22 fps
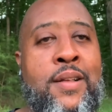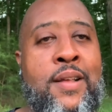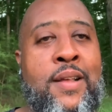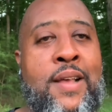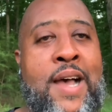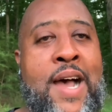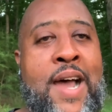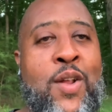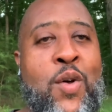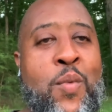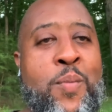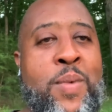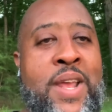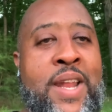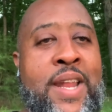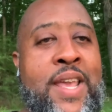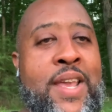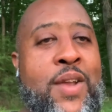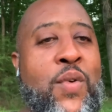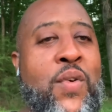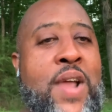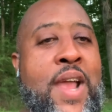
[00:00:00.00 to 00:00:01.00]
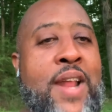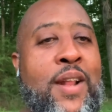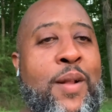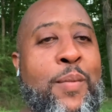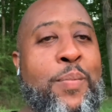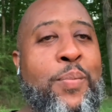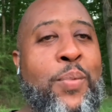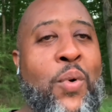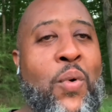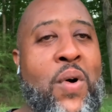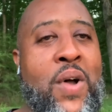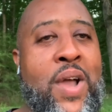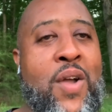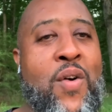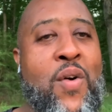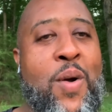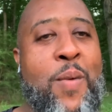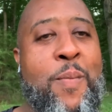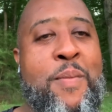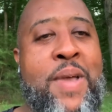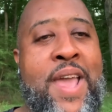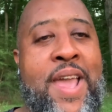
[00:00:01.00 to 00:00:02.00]
I don't mean he created a boy or
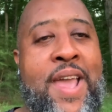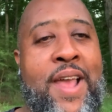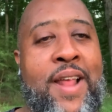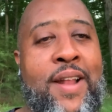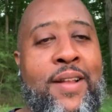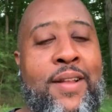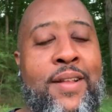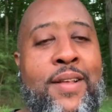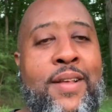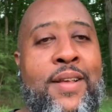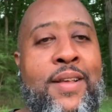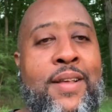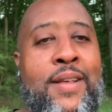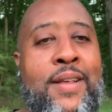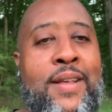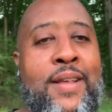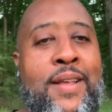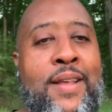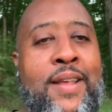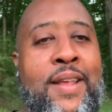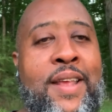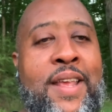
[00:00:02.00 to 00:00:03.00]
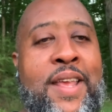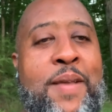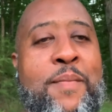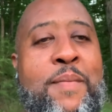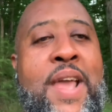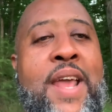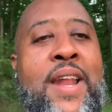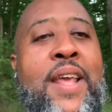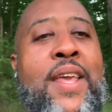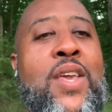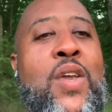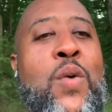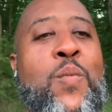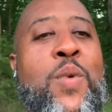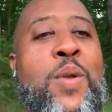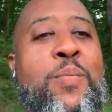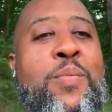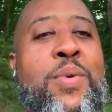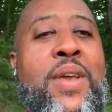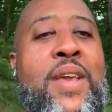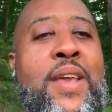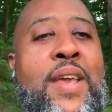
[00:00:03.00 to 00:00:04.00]
a man. He made a human
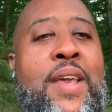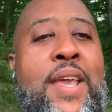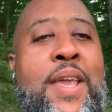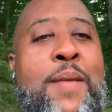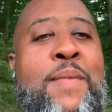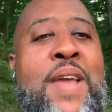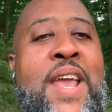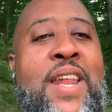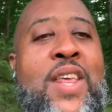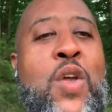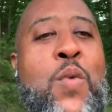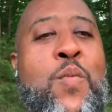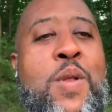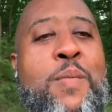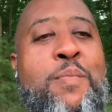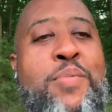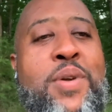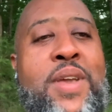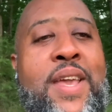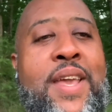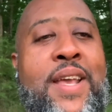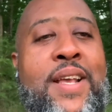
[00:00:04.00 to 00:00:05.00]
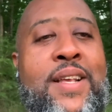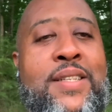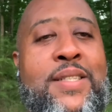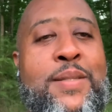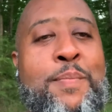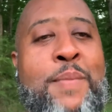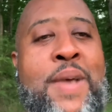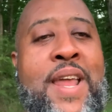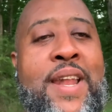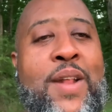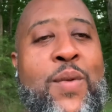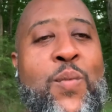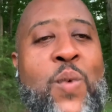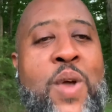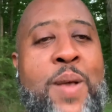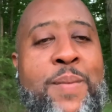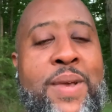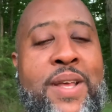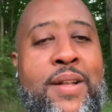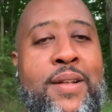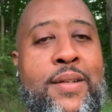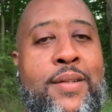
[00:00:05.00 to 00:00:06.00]
being. He made human beings, men and
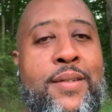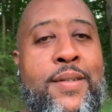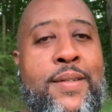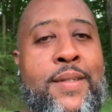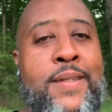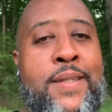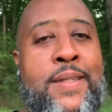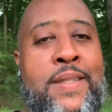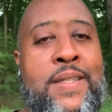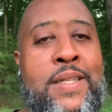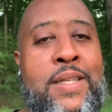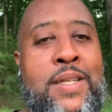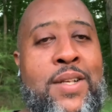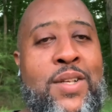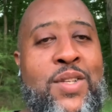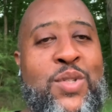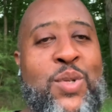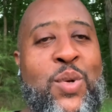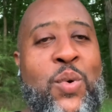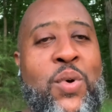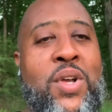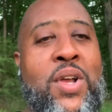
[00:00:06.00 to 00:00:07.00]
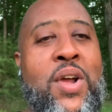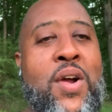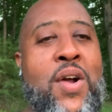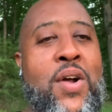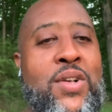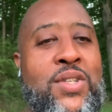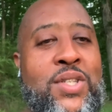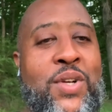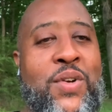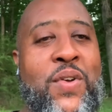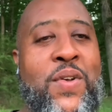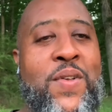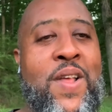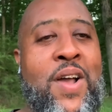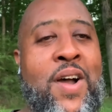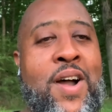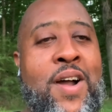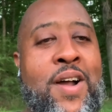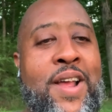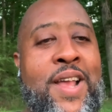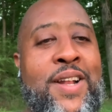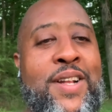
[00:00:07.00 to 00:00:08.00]
women. So girls are
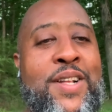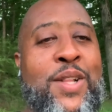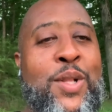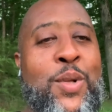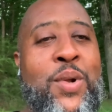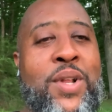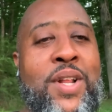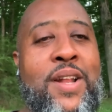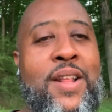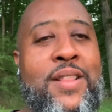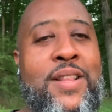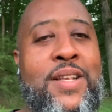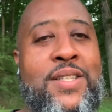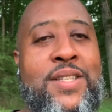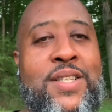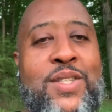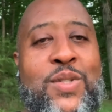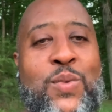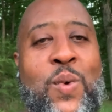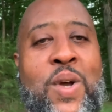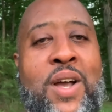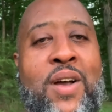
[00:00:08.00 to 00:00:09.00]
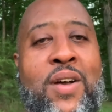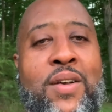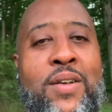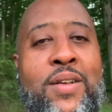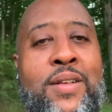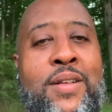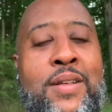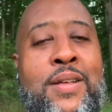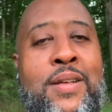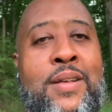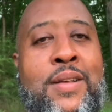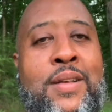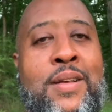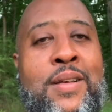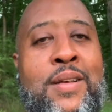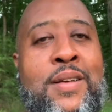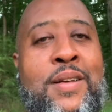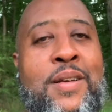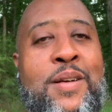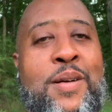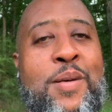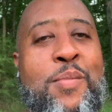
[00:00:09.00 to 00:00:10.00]
uh, included in this as well.
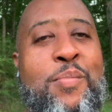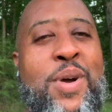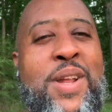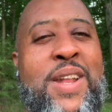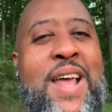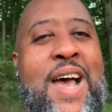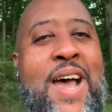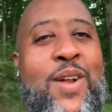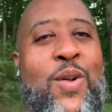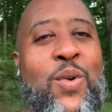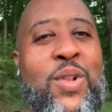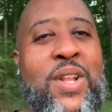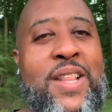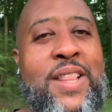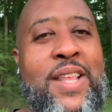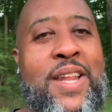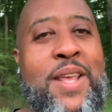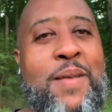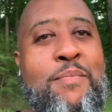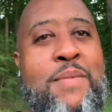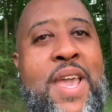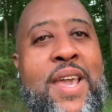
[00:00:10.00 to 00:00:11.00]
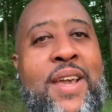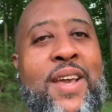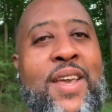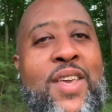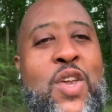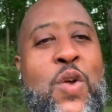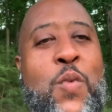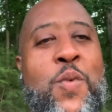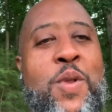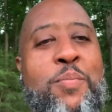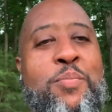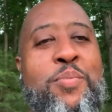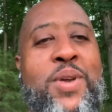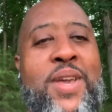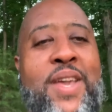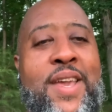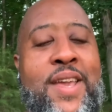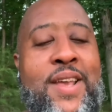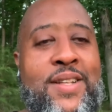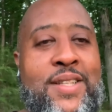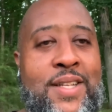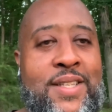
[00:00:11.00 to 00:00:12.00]
But not only did he make a human
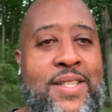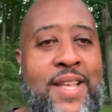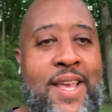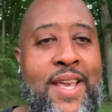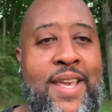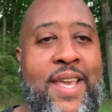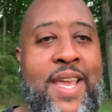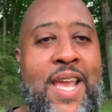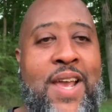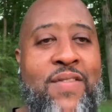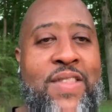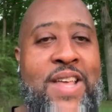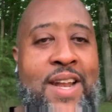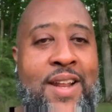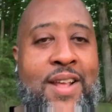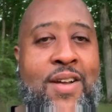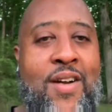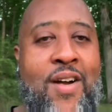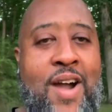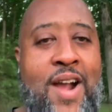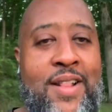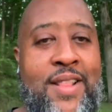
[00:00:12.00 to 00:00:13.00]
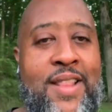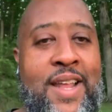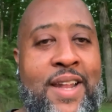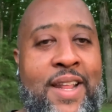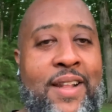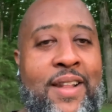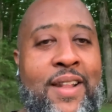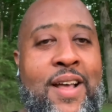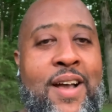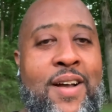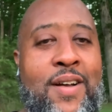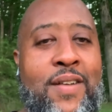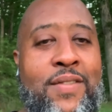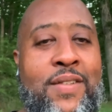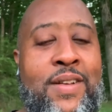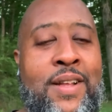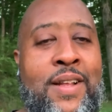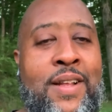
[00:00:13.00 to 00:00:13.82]
being to take care of that garden that he loved,